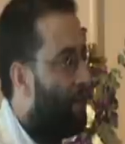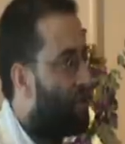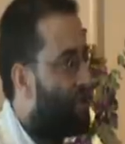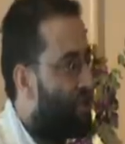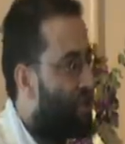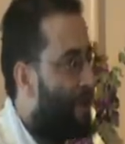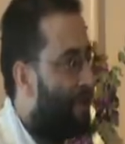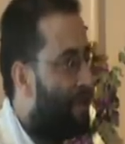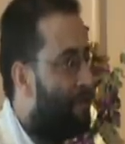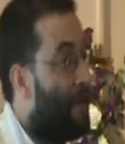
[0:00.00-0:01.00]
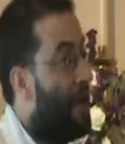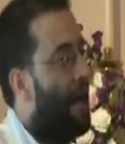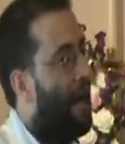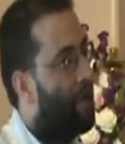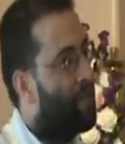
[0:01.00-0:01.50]
I am not changing my name,
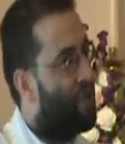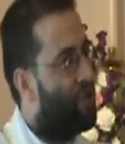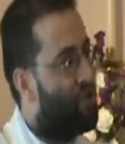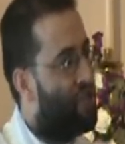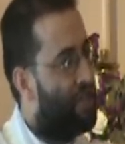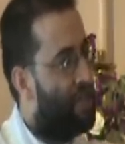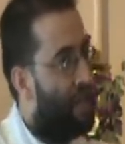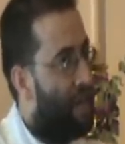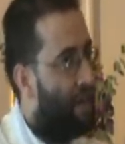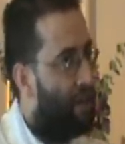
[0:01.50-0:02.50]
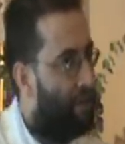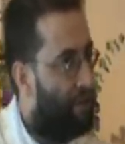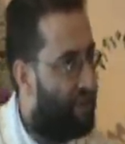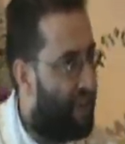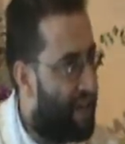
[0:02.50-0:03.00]
I am changing
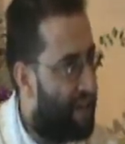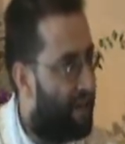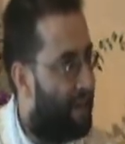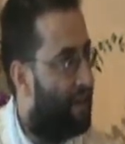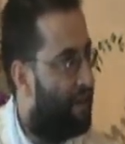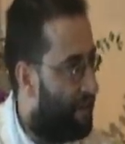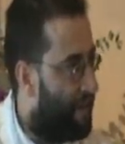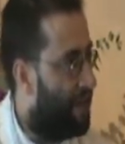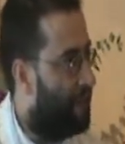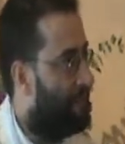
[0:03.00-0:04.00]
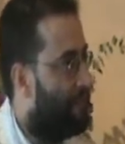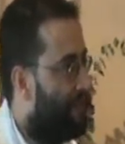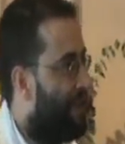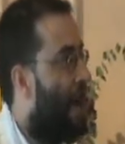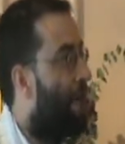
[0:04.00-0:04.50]
their name.
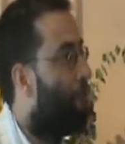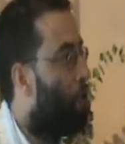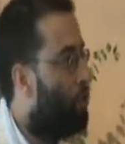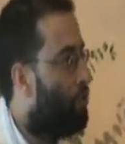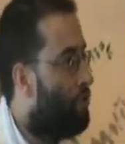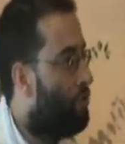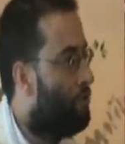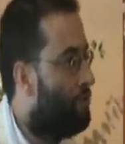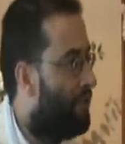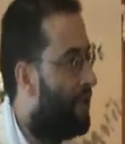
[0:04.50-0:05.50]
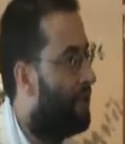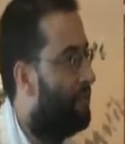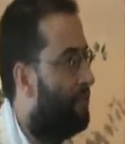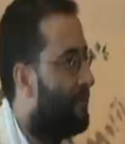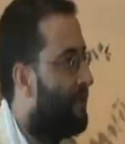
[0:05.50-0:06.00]
They have a new
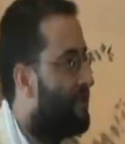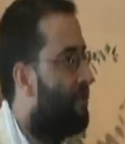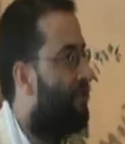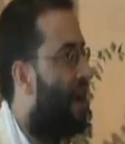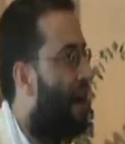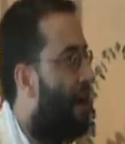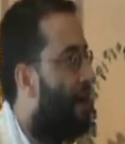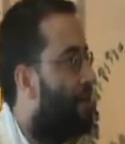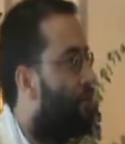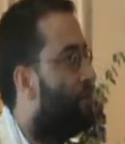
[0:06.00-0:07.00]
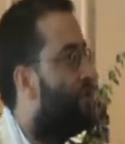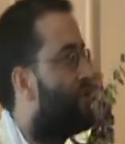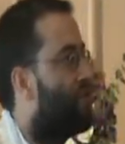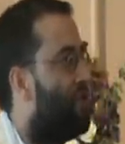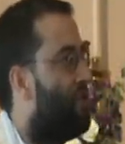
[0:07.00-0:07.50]
name. It's not I who
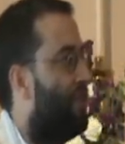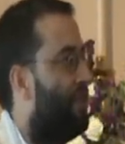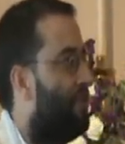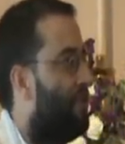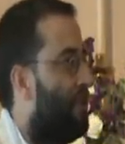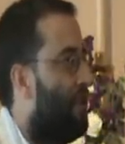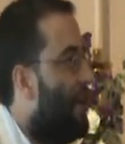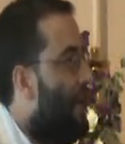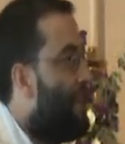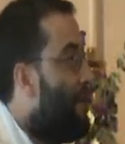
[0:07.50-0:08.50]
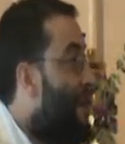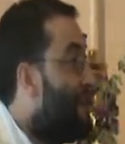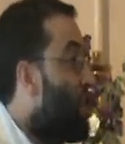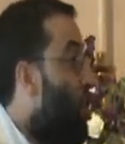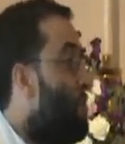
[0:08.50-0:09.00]
is changing. They
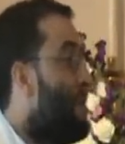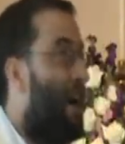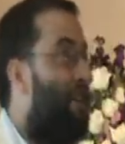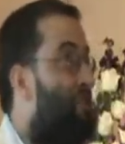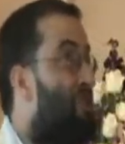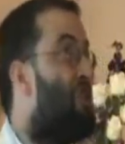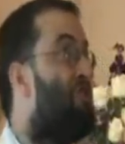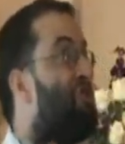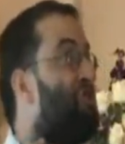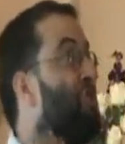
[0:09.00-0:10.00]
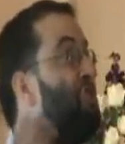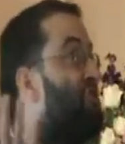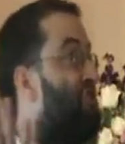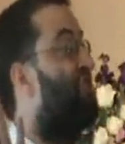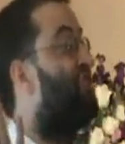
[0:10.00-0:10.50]
may call me an
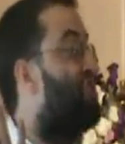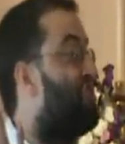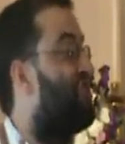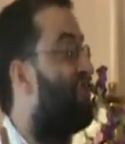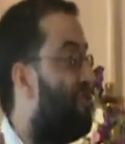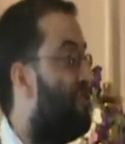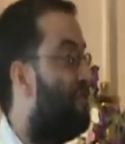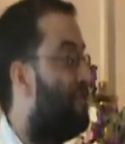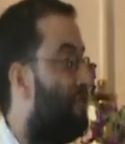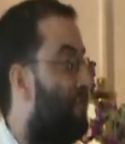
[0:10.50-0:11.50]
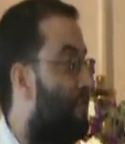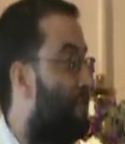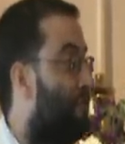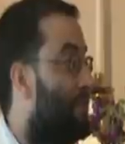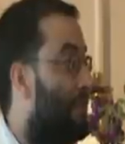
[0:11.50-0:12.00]
unchangist,
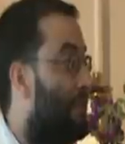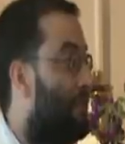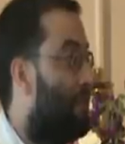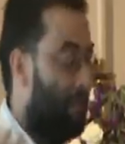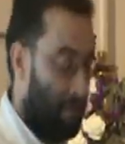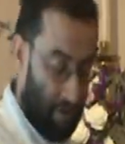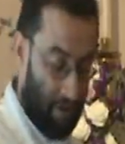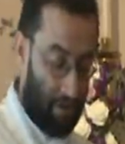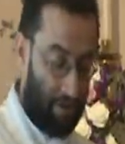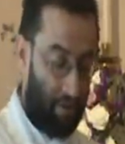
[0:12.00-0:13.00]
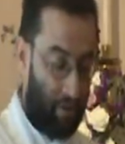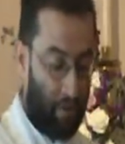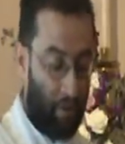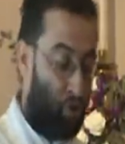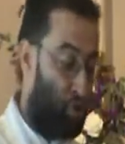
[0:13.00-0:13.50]

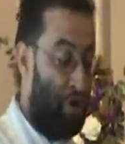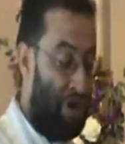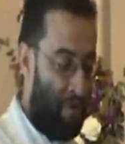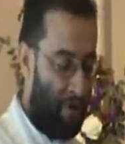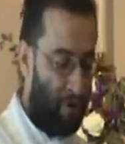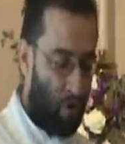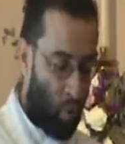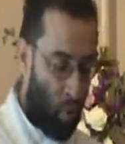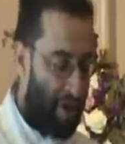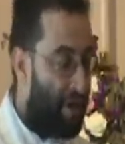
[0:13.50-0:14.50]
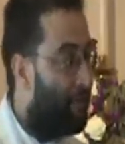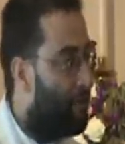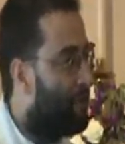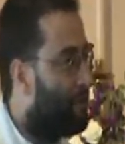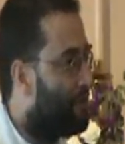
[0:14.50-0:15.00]
a dreamer or whatever.
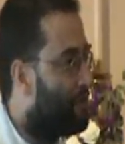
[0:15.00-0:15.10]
